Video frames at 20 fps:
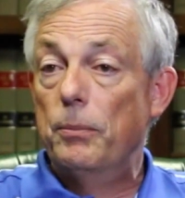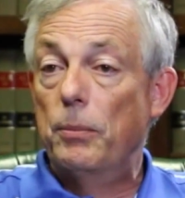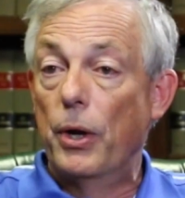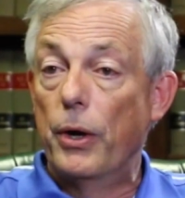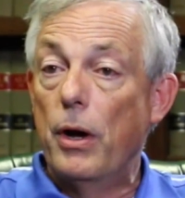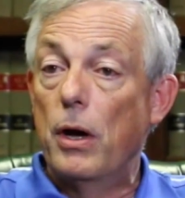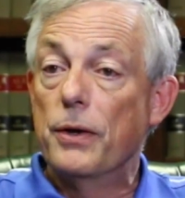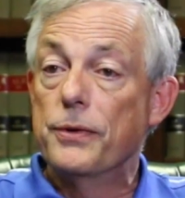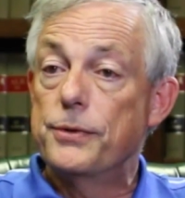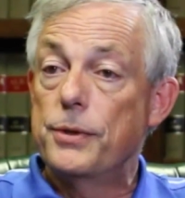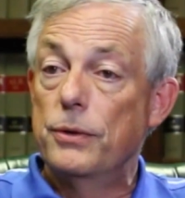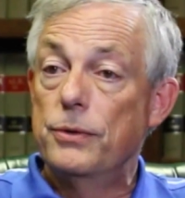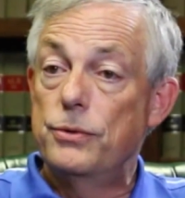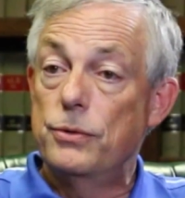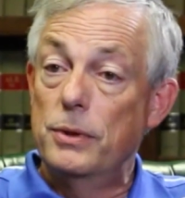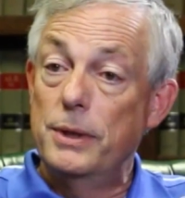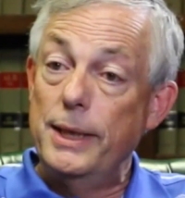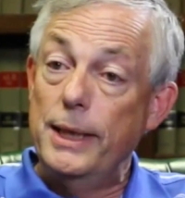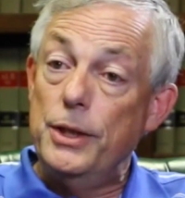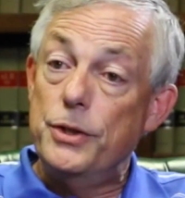But also
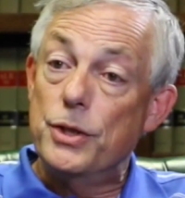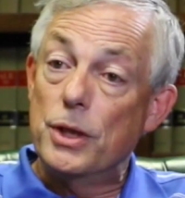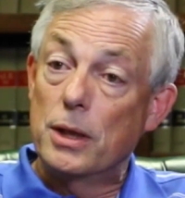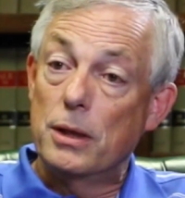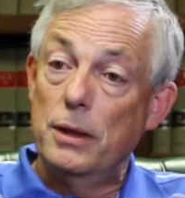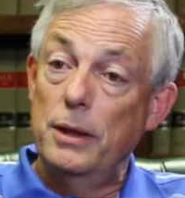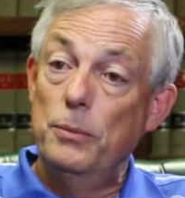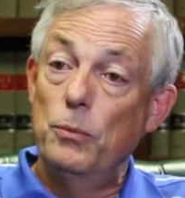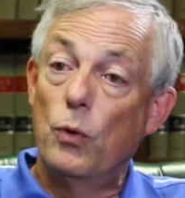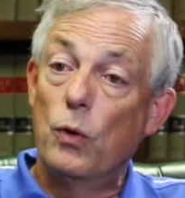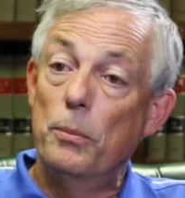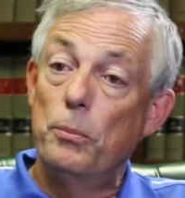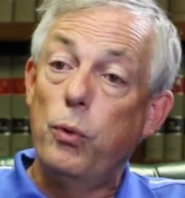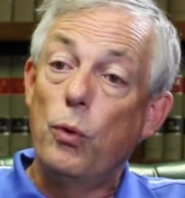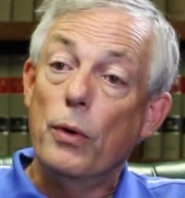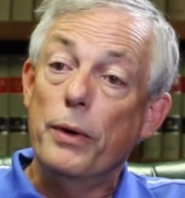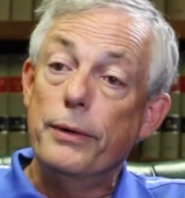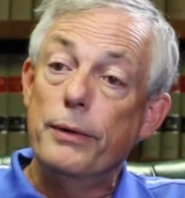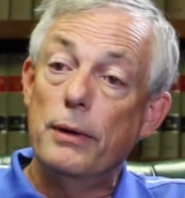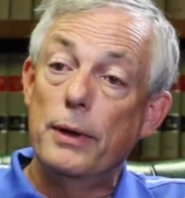strategically, more
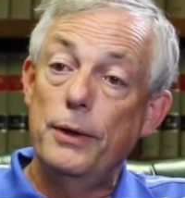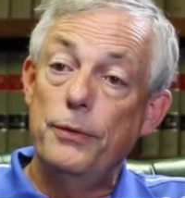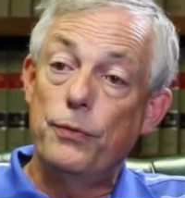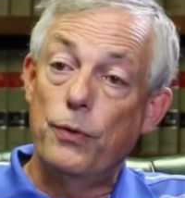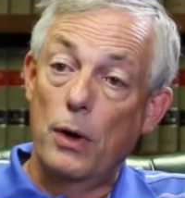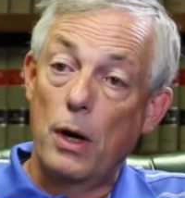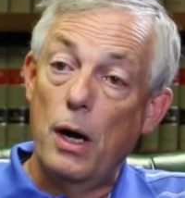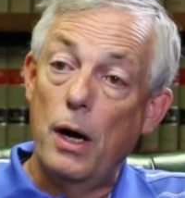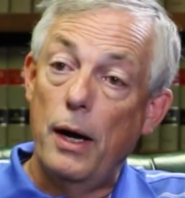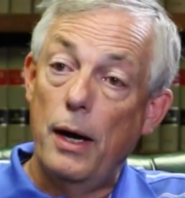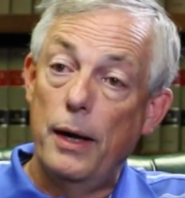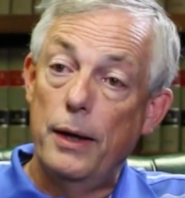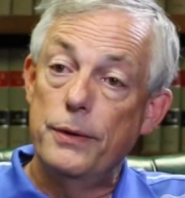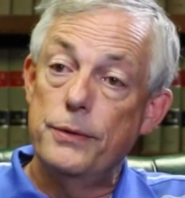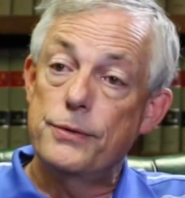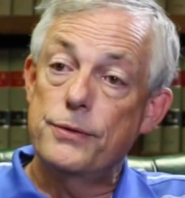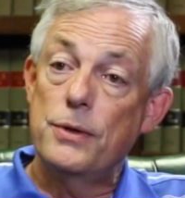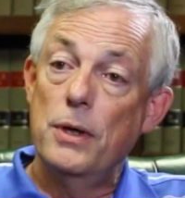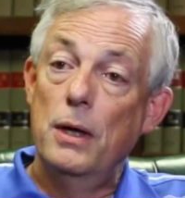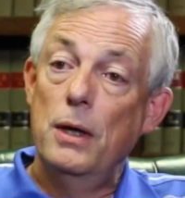importantly for
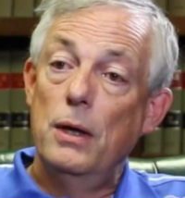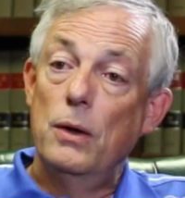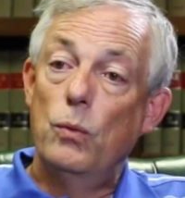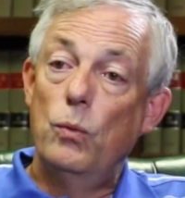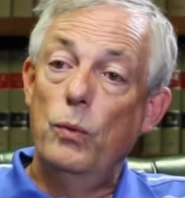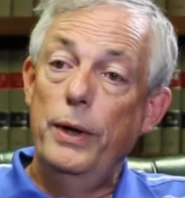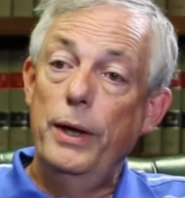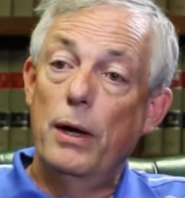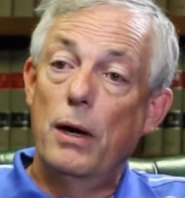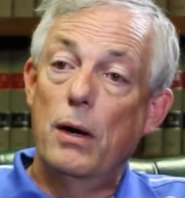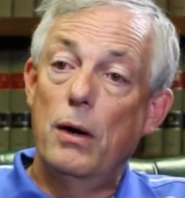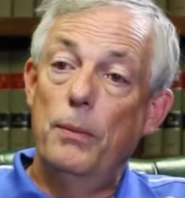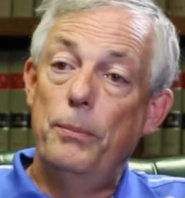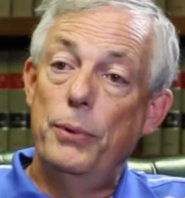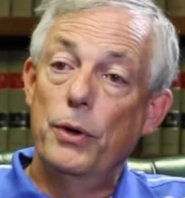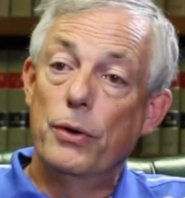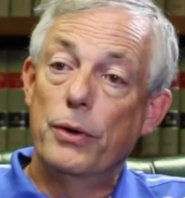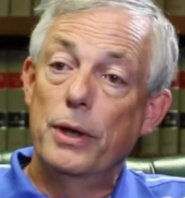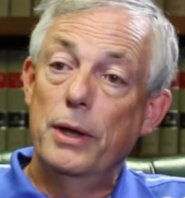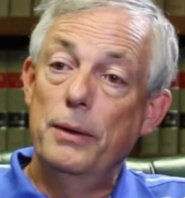us, we are
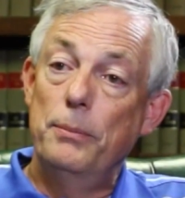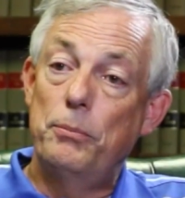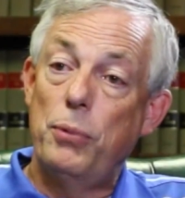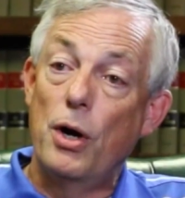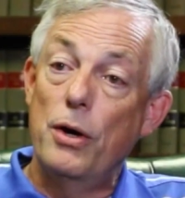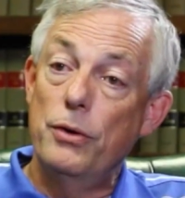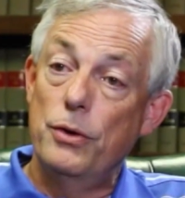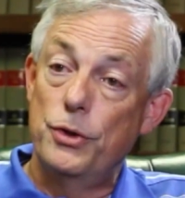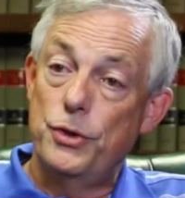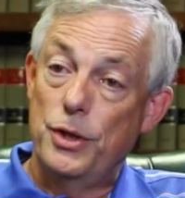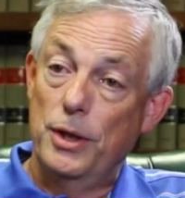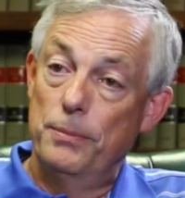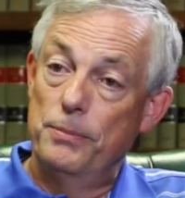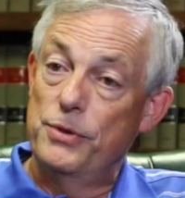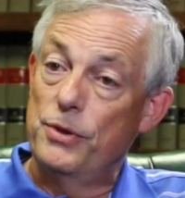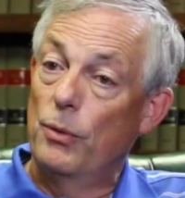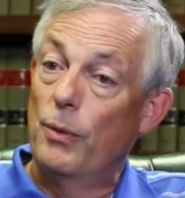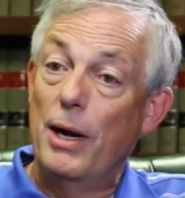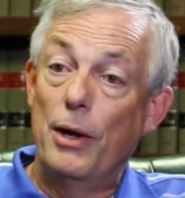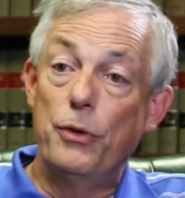building
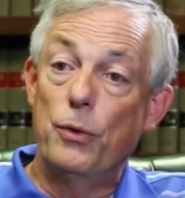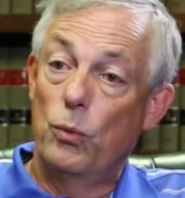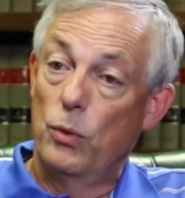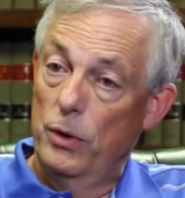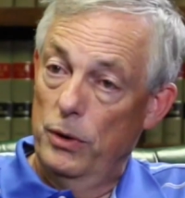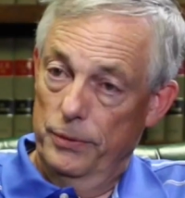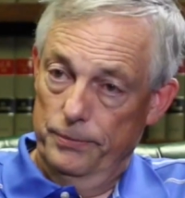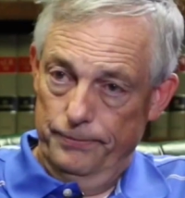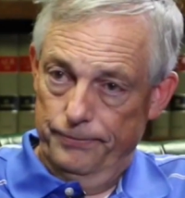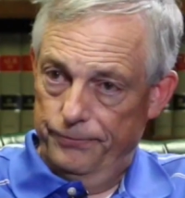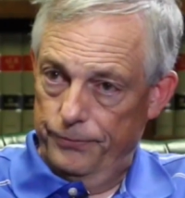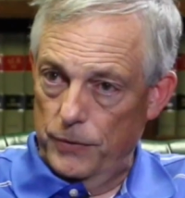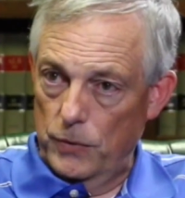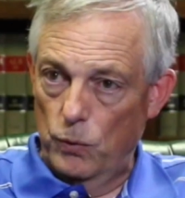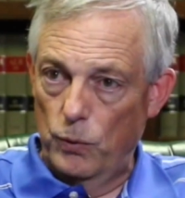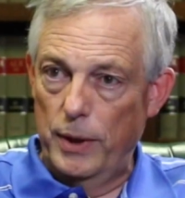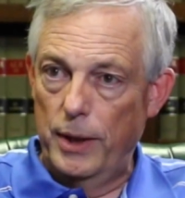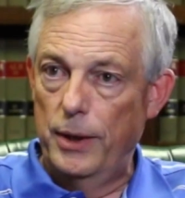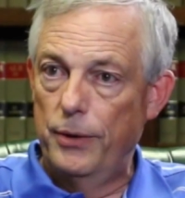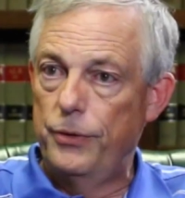partnerships around the world
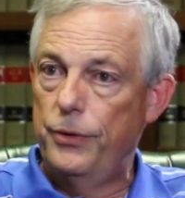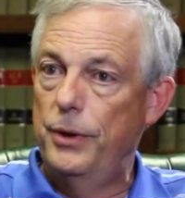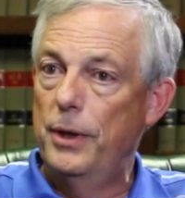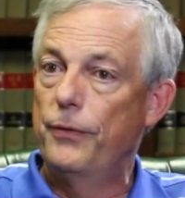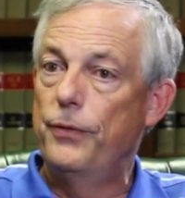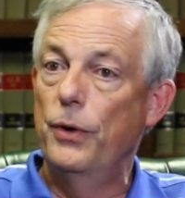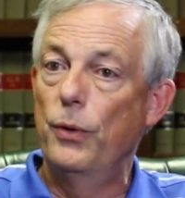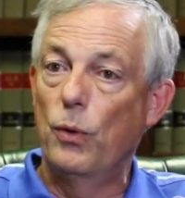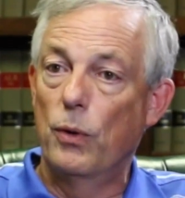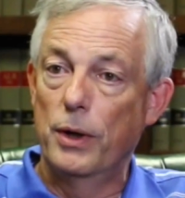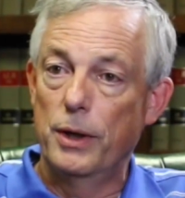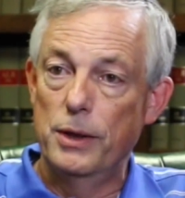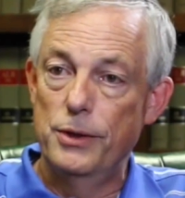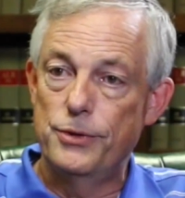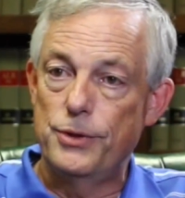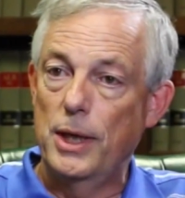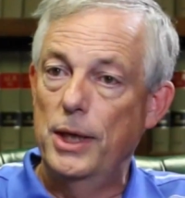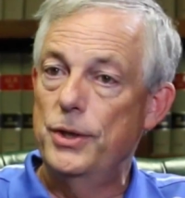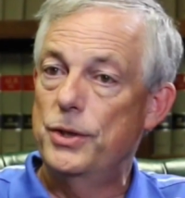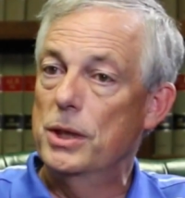with different
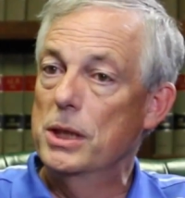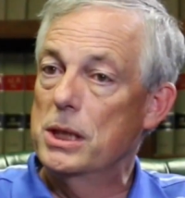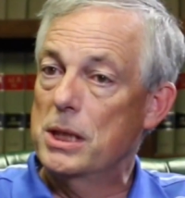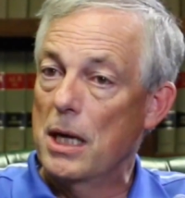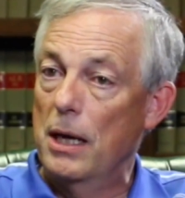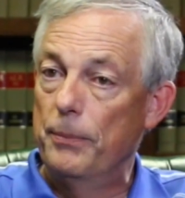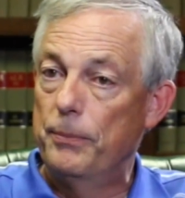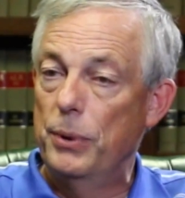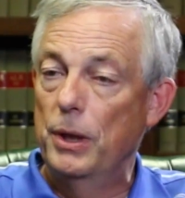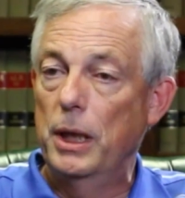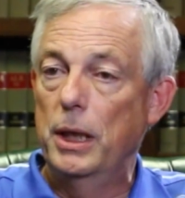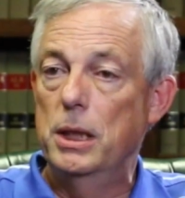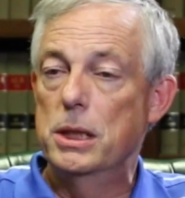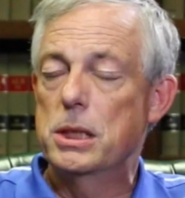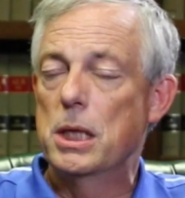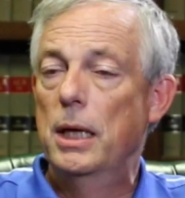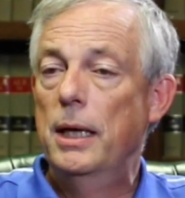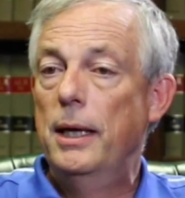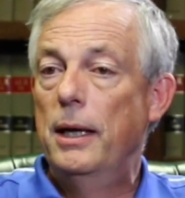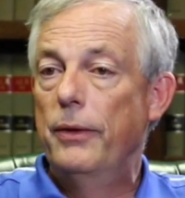organizations,
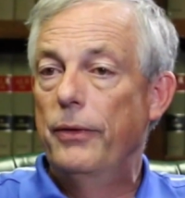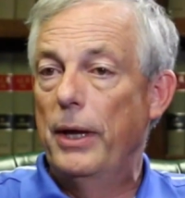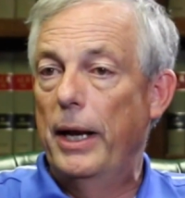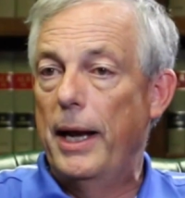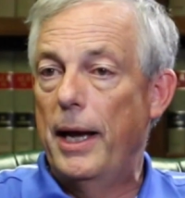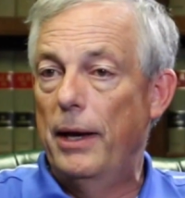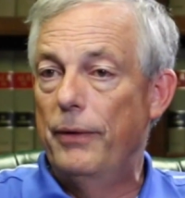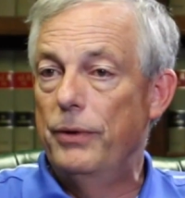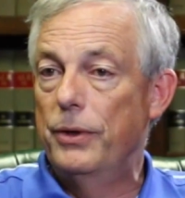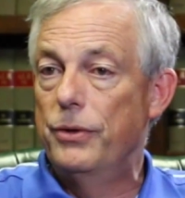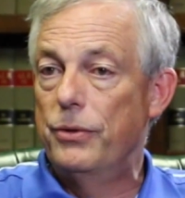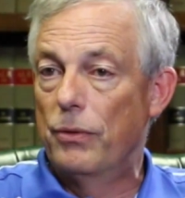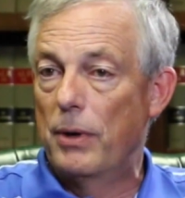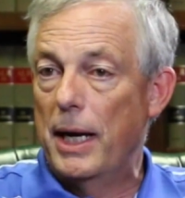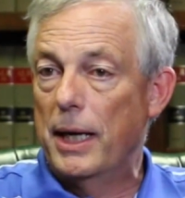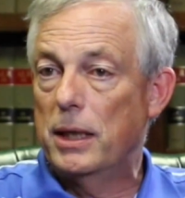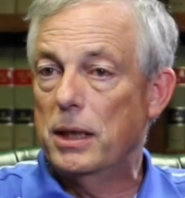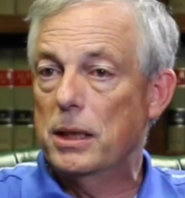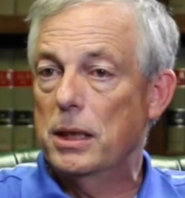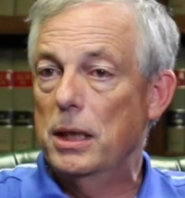companies that have a
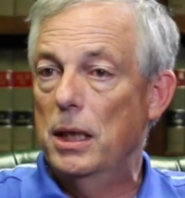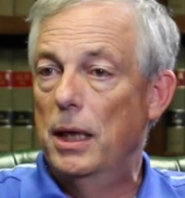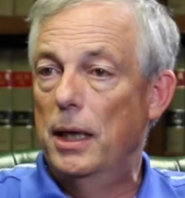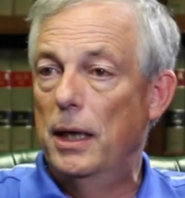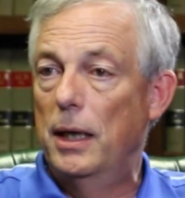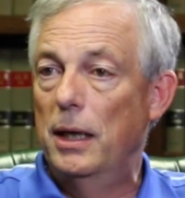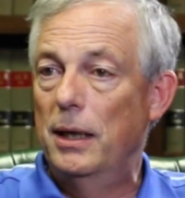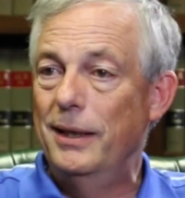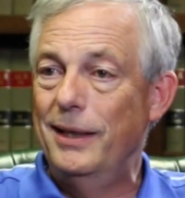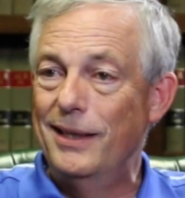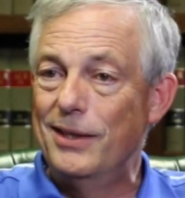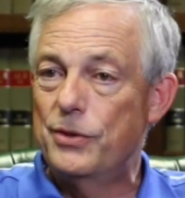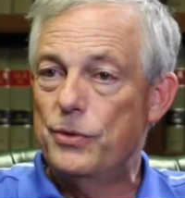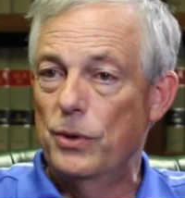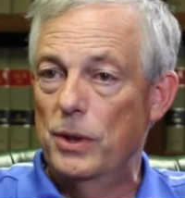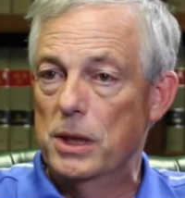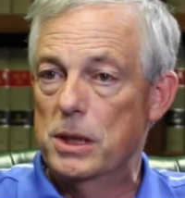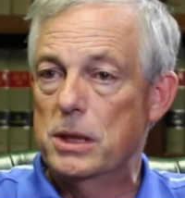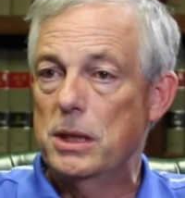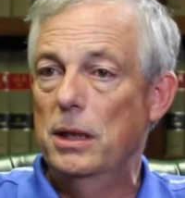direct
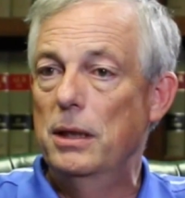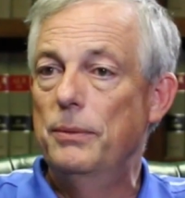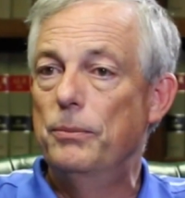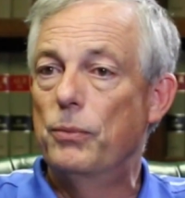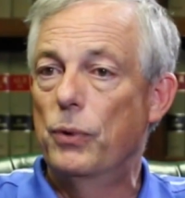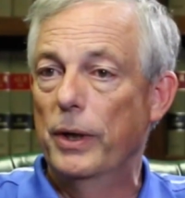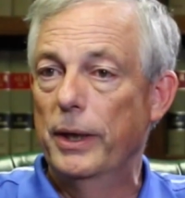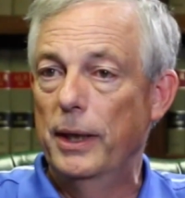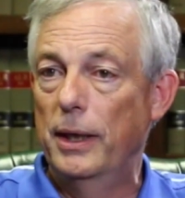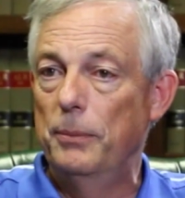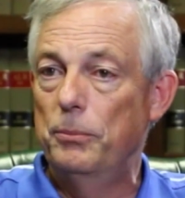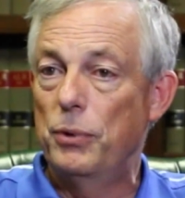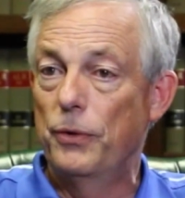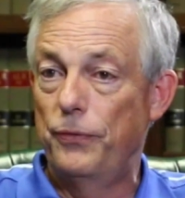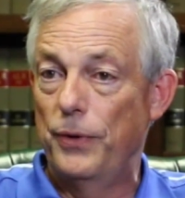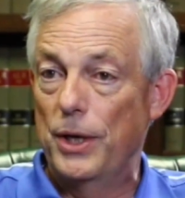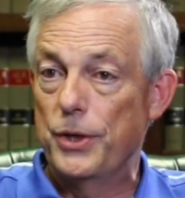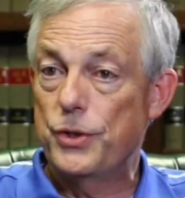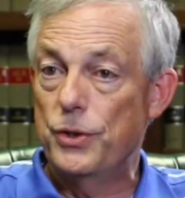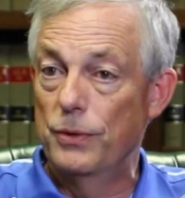interest in bringing
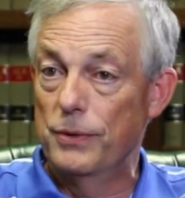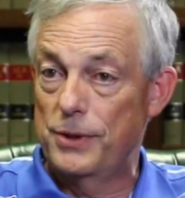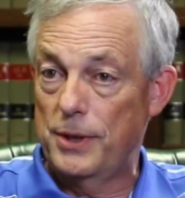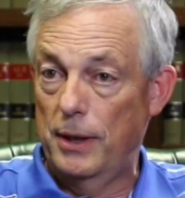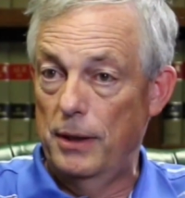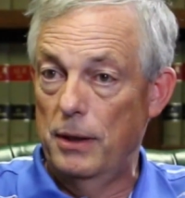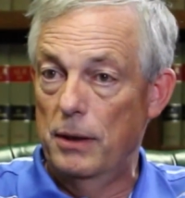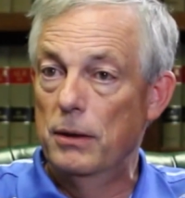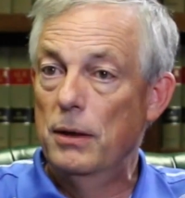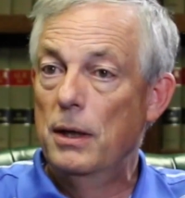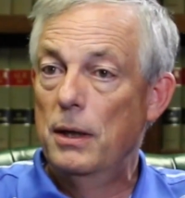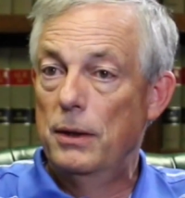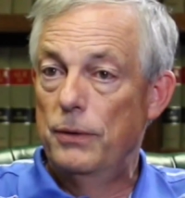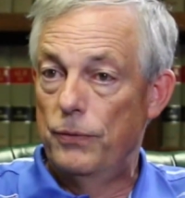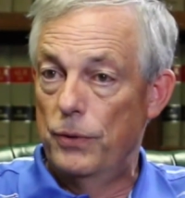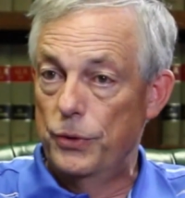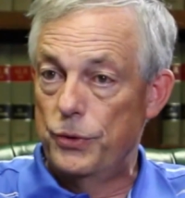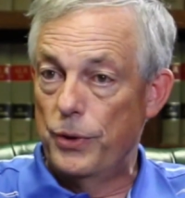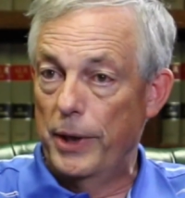professionals here for